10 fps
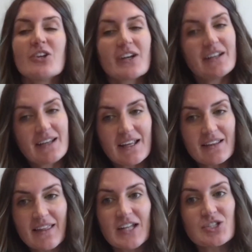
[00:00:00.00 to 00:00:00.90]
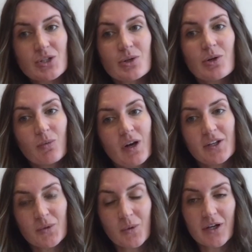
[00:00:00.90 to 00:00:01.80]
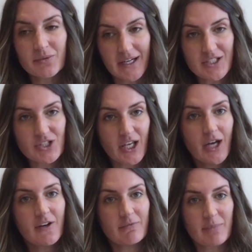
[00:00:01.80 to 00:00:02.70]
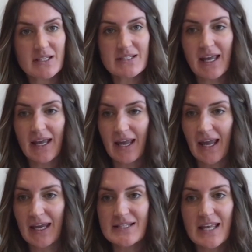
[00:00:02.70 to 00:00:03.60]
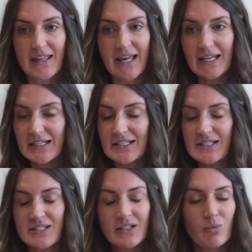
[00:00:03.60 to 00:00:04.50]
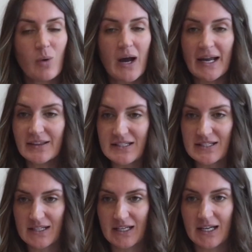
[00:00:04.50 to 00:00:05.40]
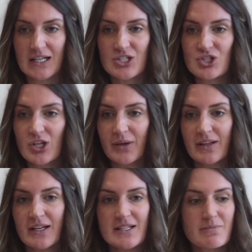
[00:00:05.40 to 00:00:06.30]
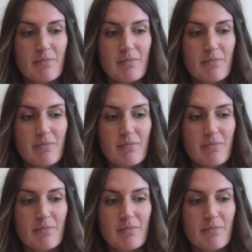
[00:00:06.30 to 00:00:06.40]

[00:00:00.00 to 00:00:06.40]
you're gonna get that 2:1:1 ratio of BCAAs, and that is widely studied. It's showing that it's